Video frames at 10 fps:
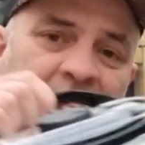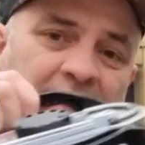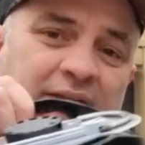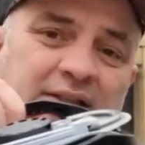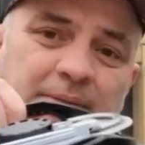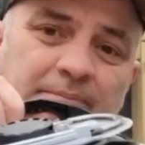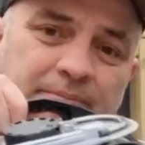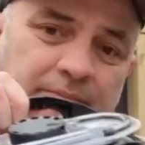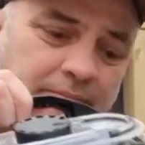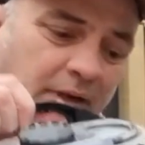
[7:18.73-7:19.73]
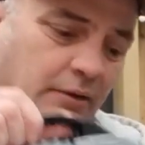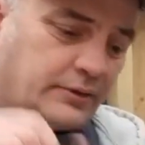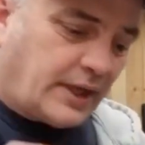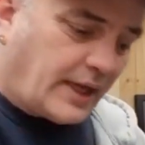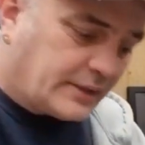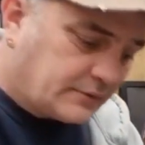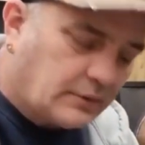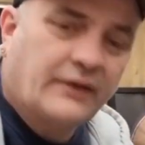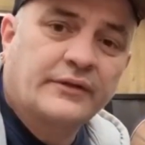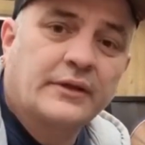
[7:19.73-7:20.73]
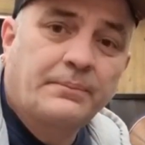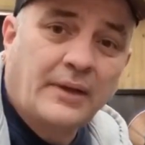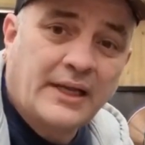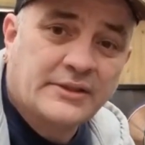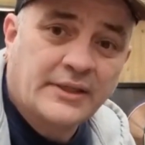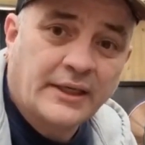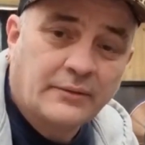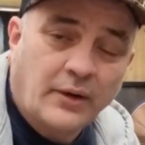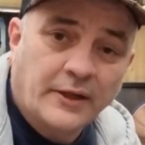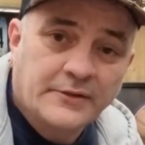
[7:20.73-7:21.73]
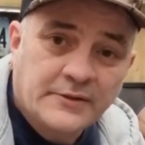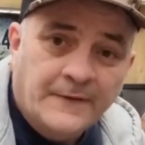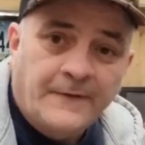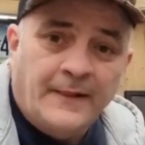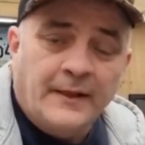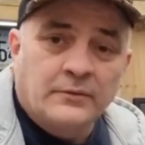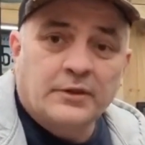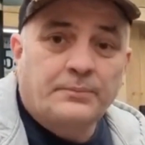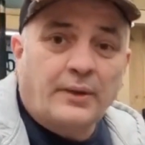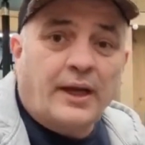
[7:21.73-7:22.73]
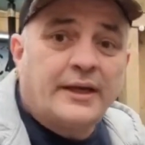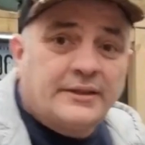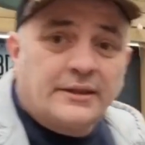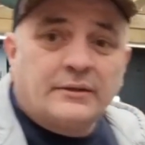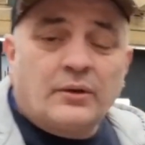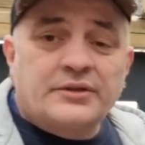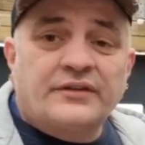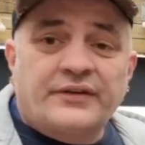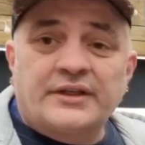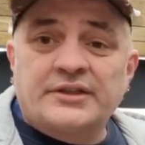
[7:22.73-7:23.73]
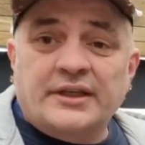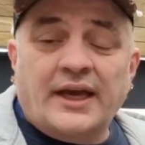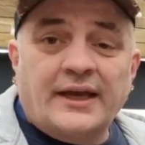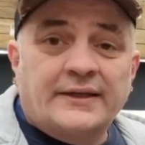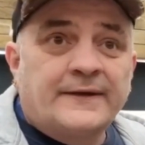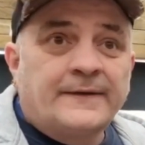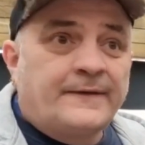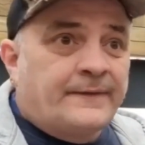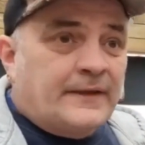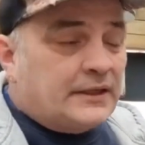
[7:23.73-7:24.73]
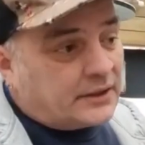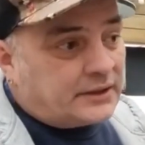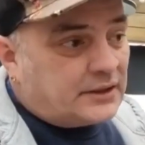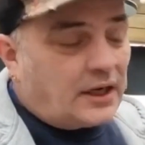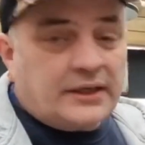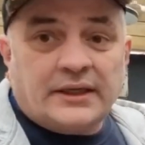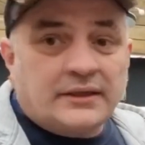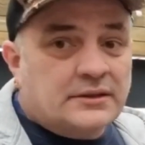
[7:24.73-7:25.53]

Now these are metal kegs rather than the plastic ones. With a blade, once you finish your keg, you can cut it.